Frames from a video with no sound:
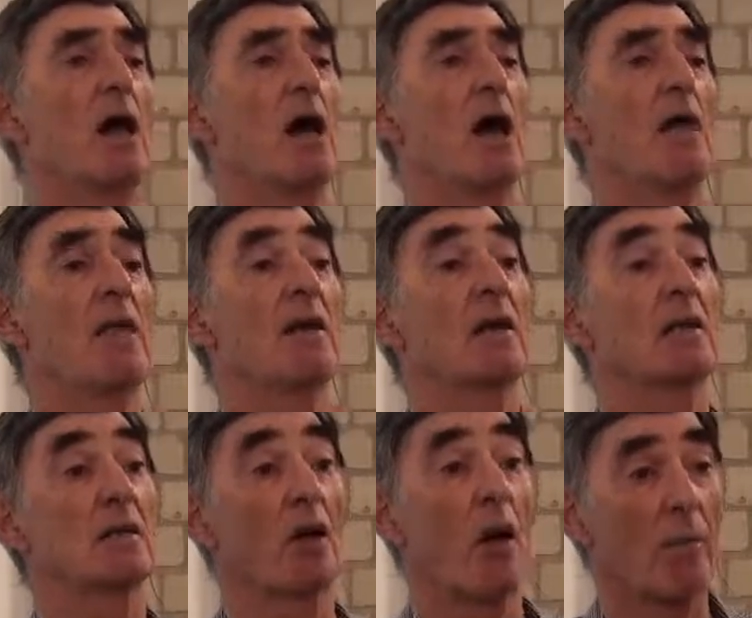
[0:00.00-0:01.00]
and then a
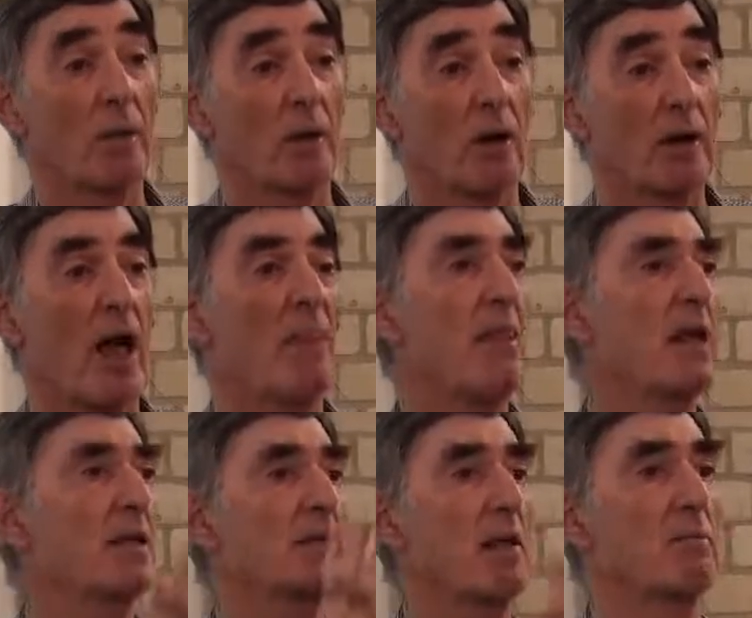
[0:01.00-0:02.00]
copper god, and then
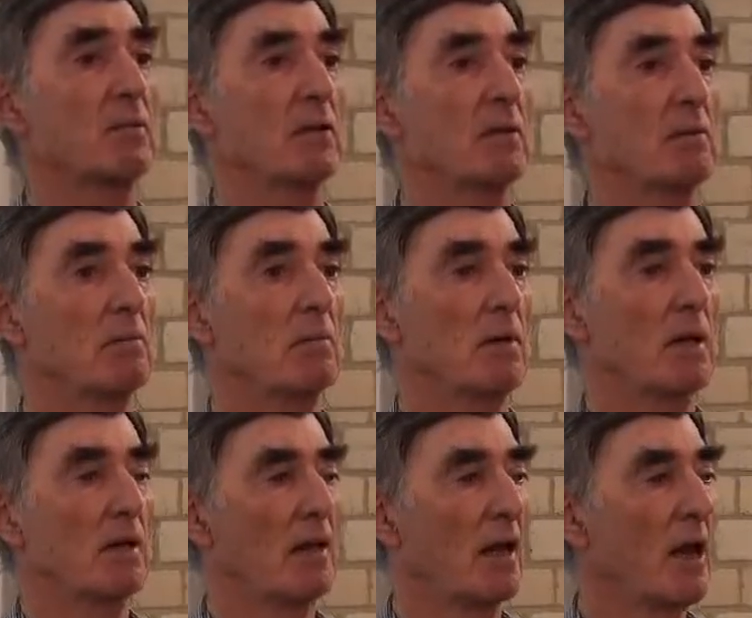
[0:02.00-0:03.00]
it's empty.
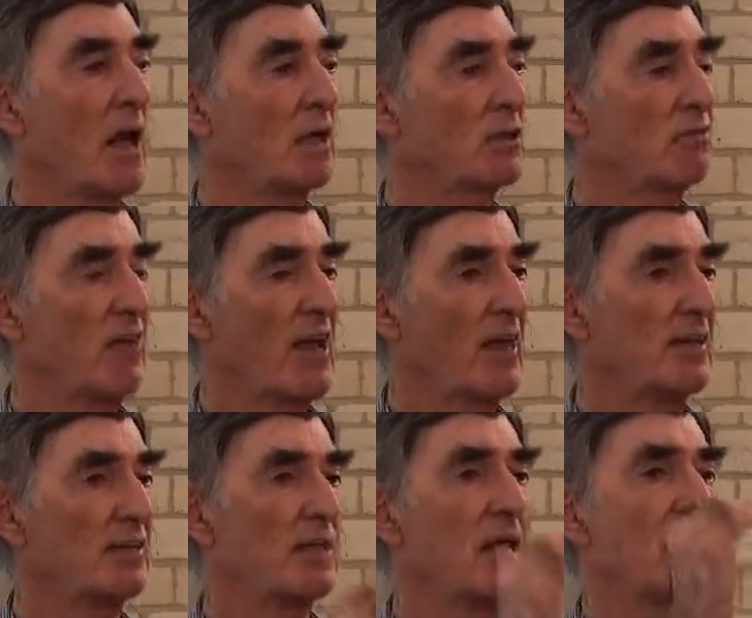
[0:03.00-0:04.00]
The last
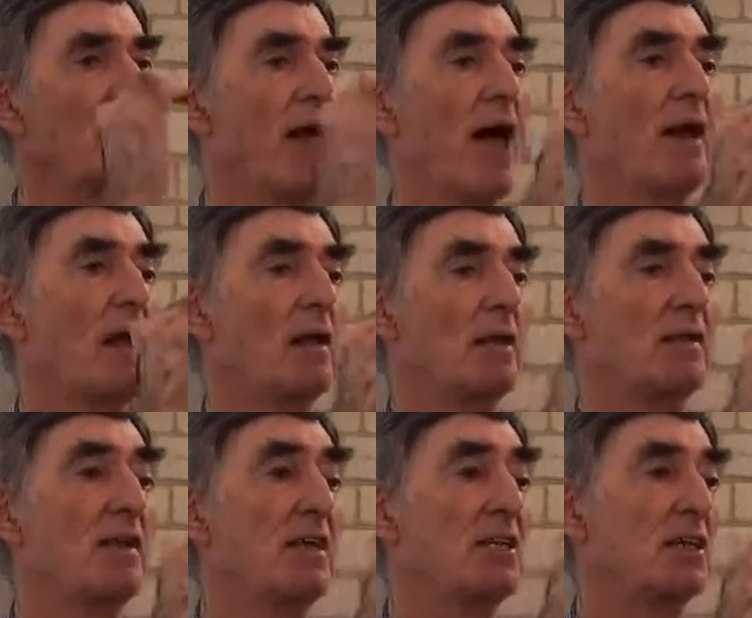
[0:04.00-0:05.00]
phase, that
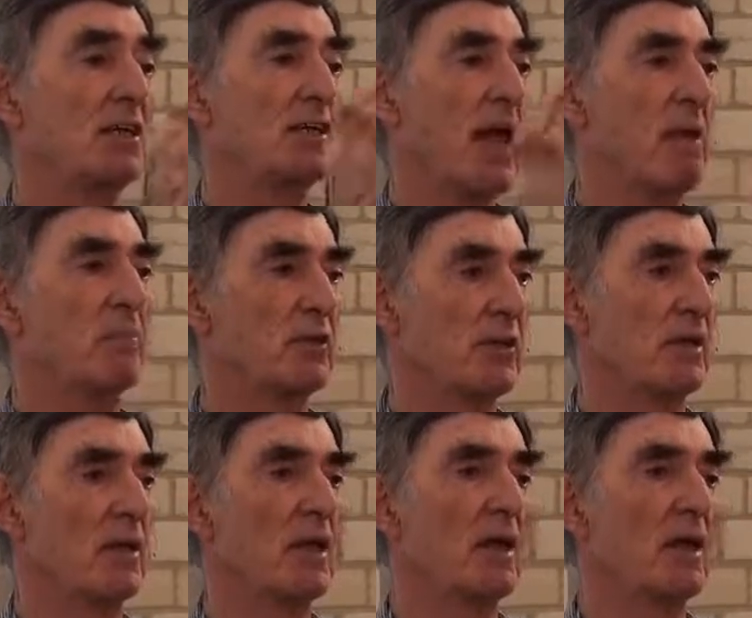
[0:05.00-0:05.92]
niche is empty.